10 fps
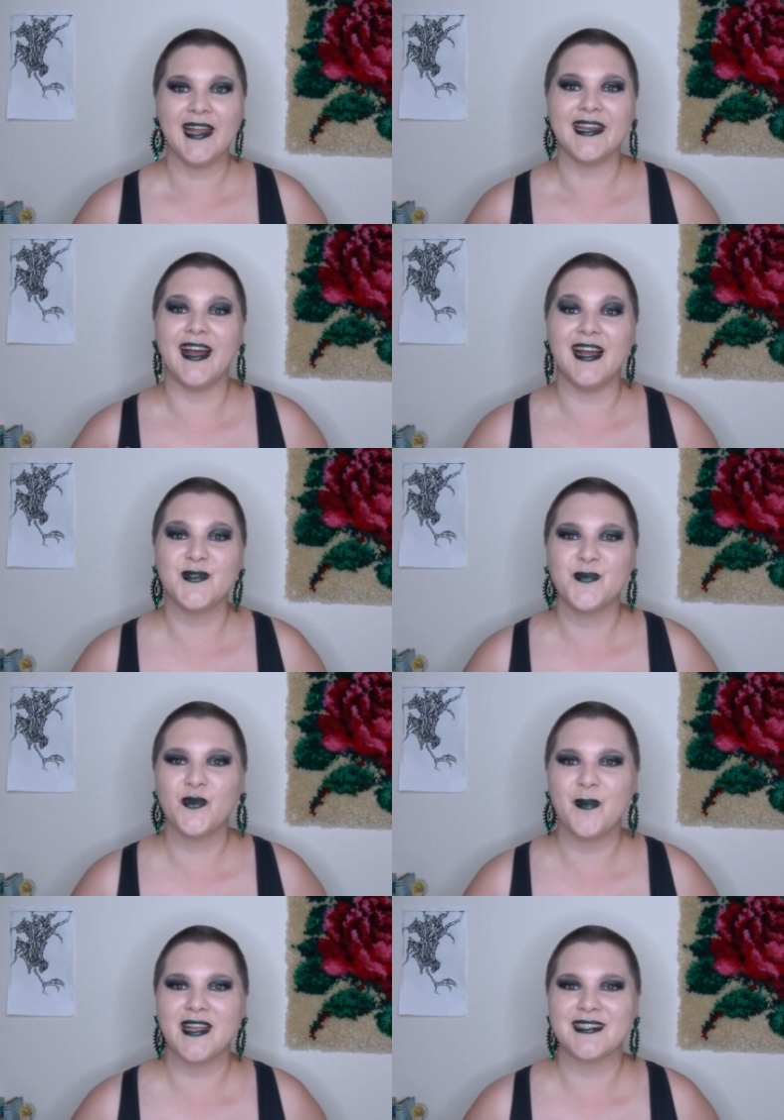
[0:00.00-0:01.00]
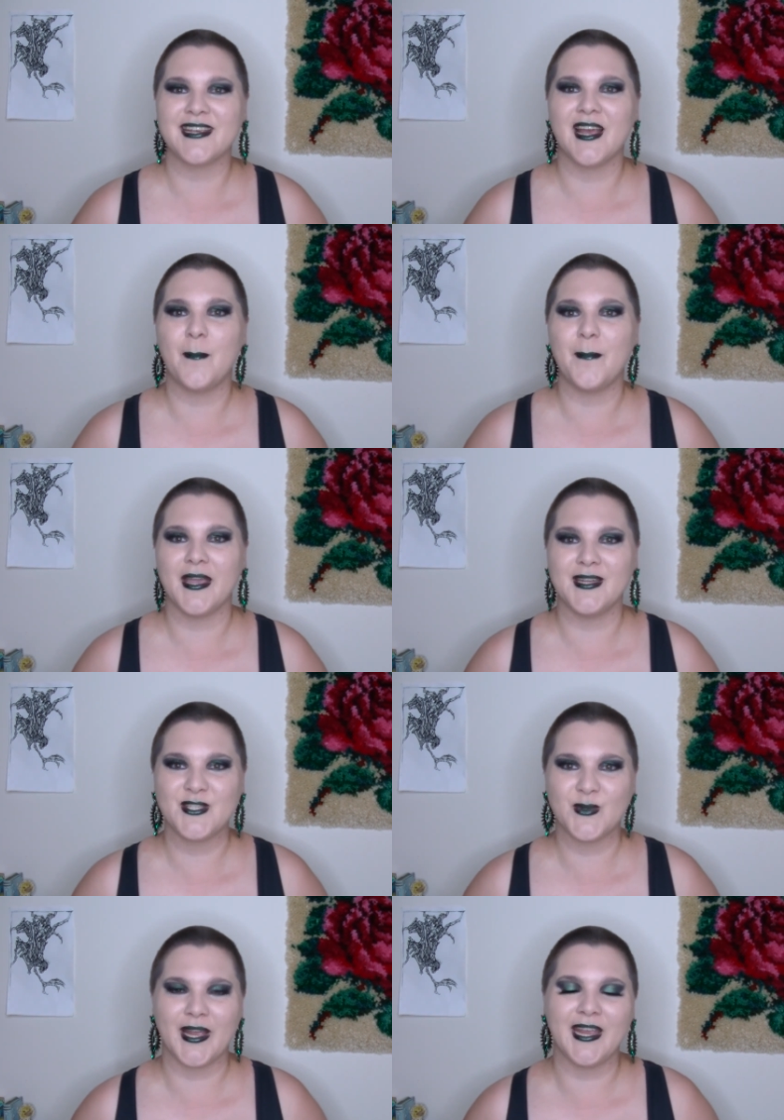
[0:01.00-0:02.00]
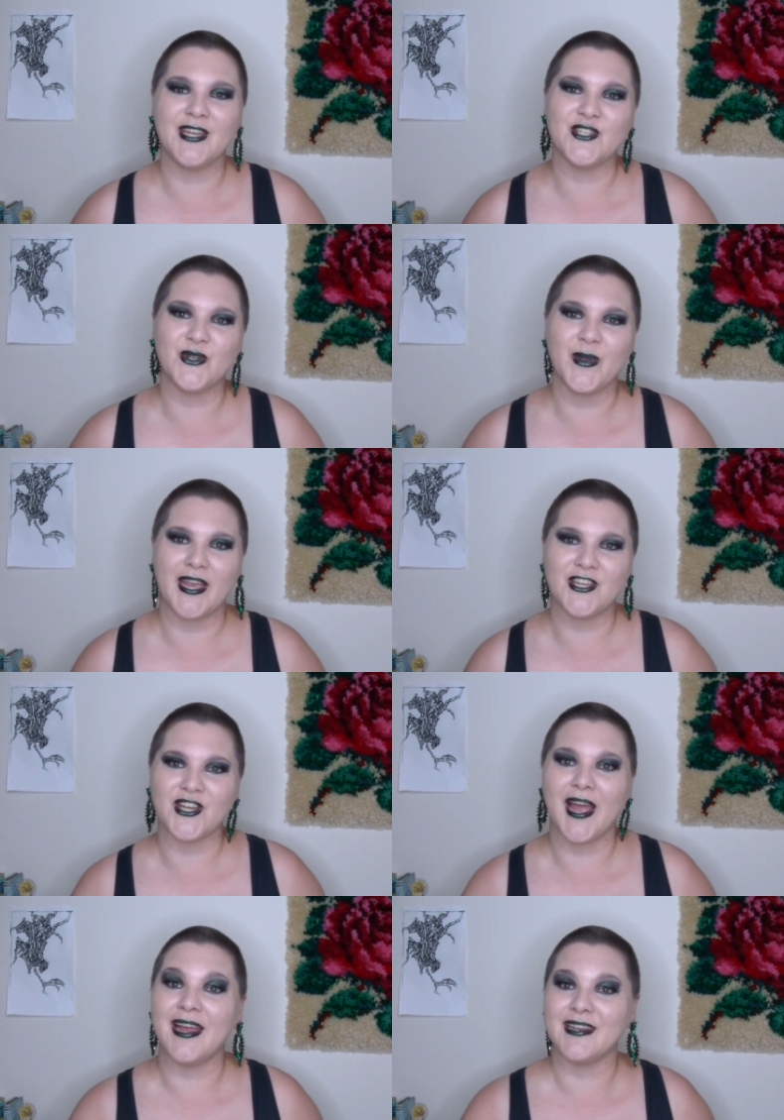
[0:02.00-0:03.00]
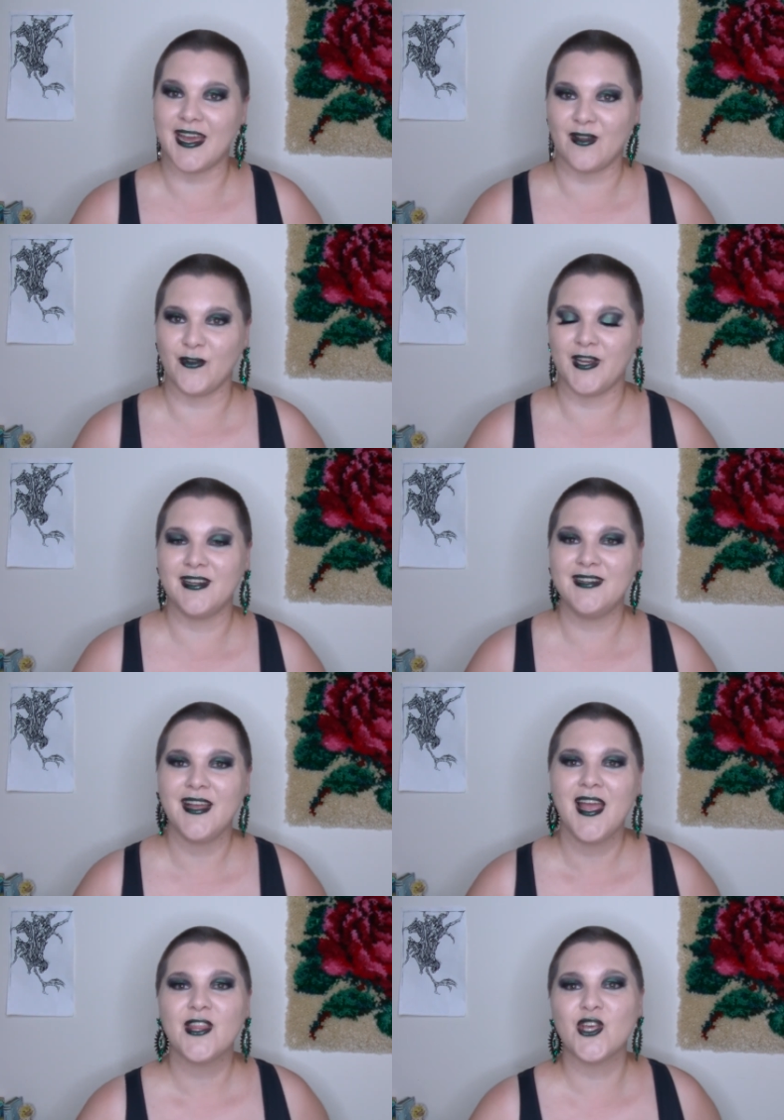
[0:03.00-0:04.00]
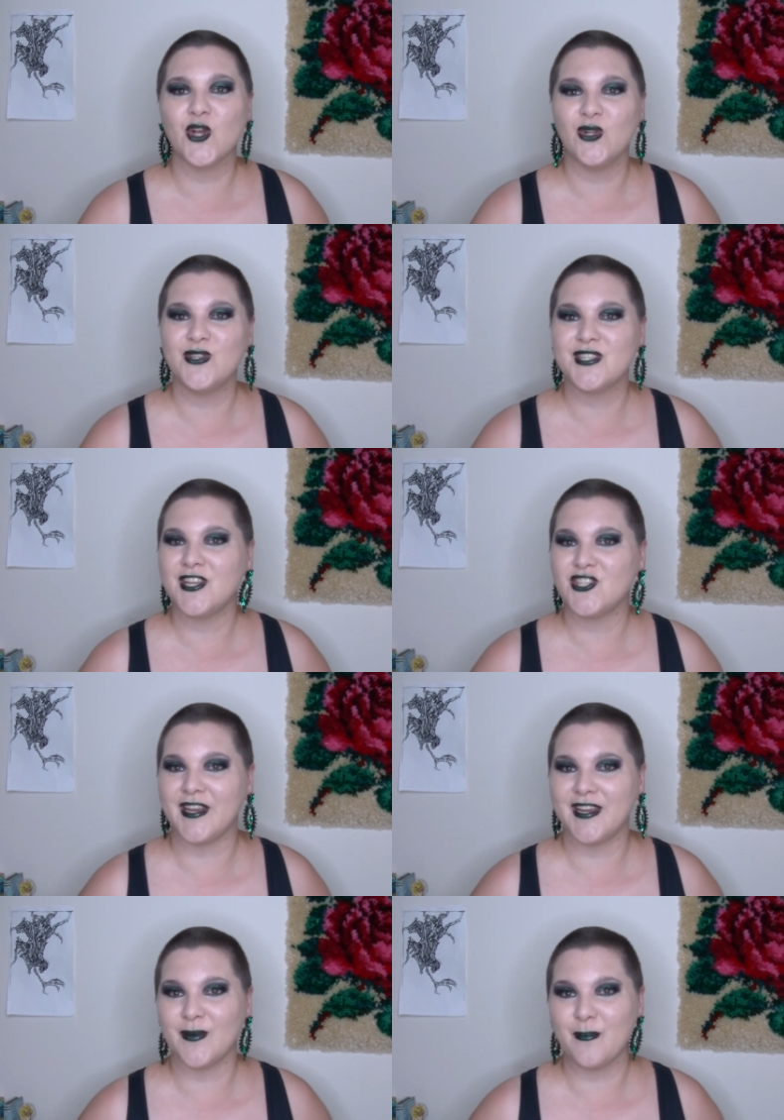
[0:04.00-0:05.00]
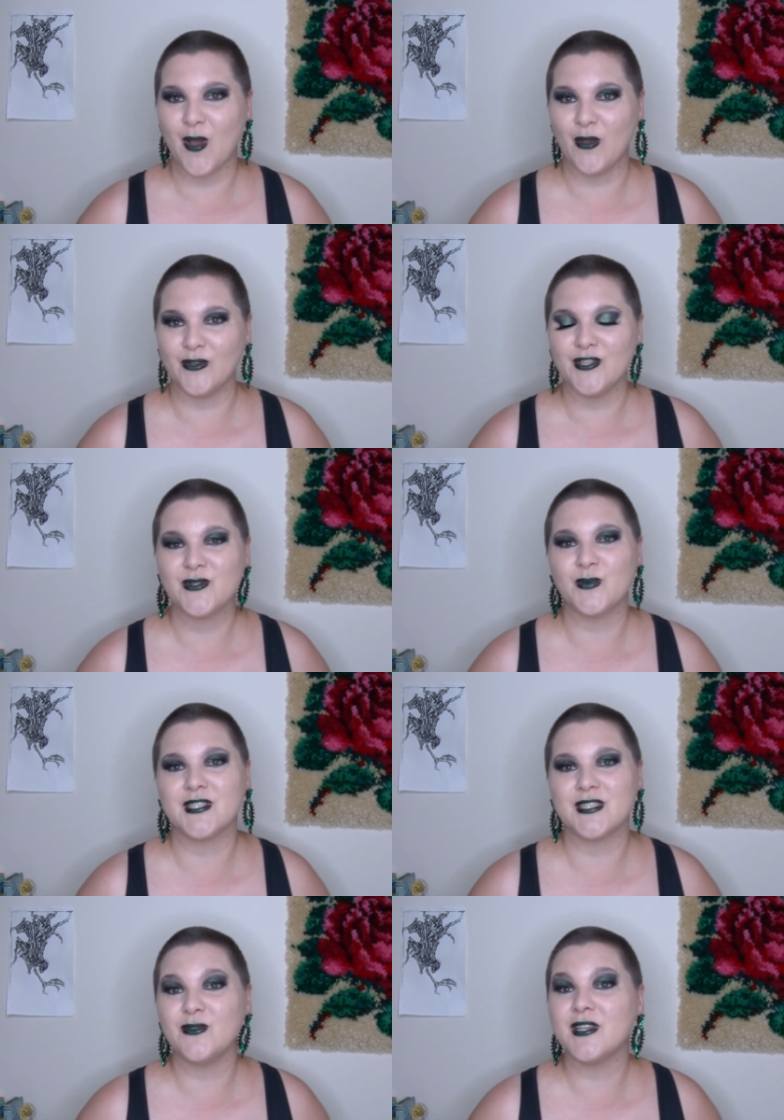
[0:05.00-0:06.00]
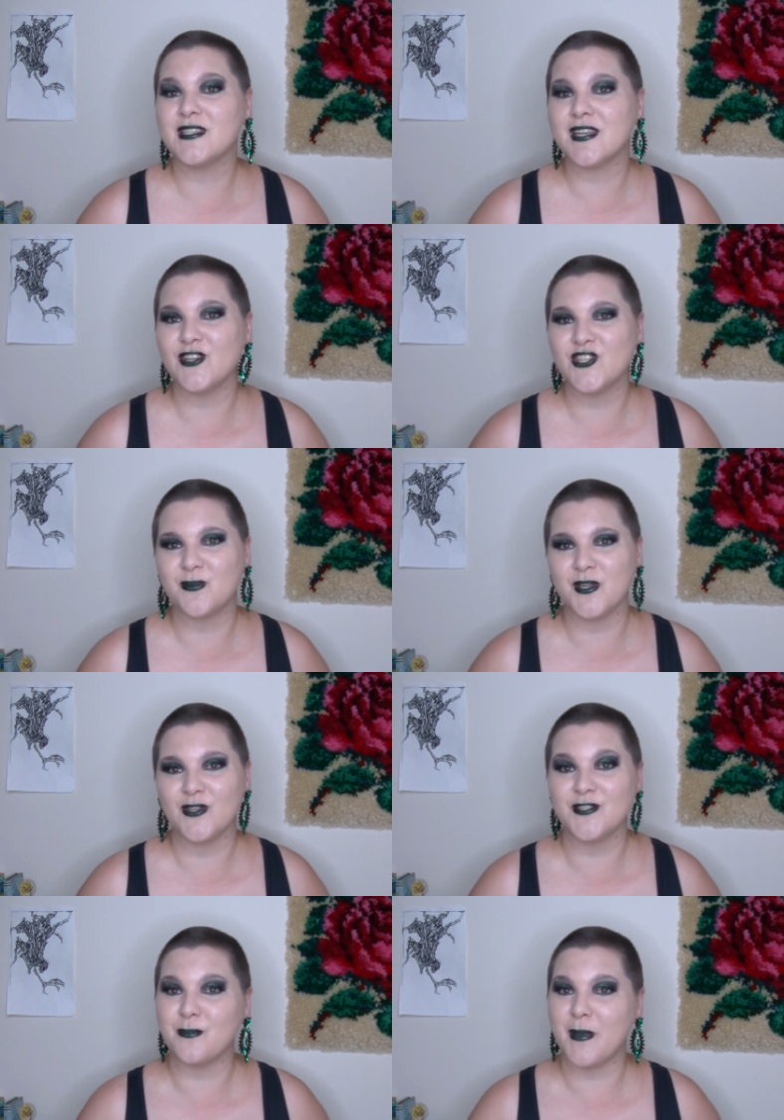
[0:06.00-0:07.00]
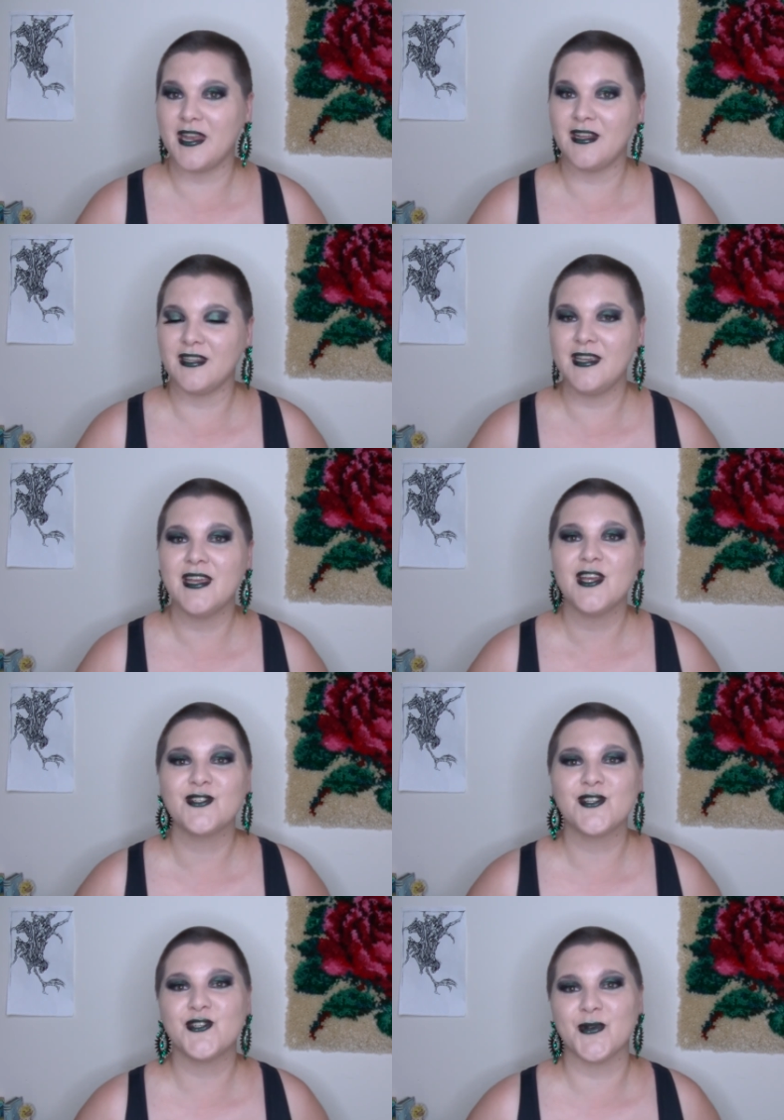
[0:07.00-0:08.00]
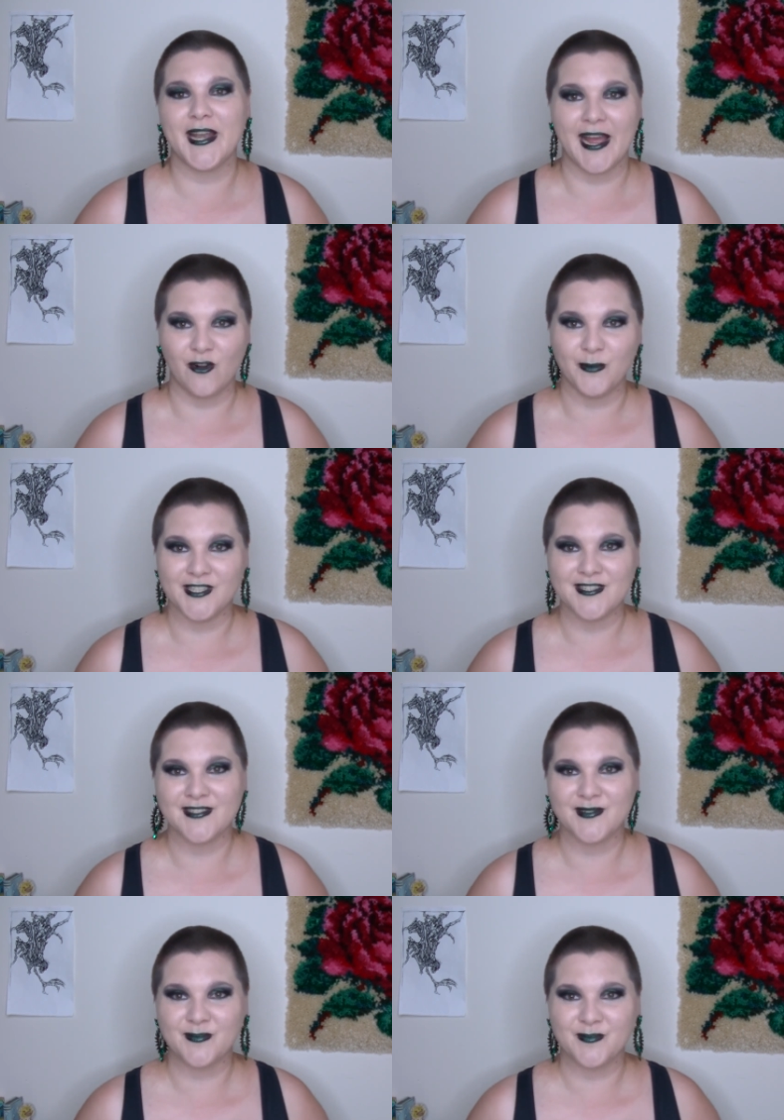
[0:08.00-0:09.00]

Now, as Brugmansia made its way into Asia and Africa, the hallucinogenic components were still continued to be used medically to treat ailments.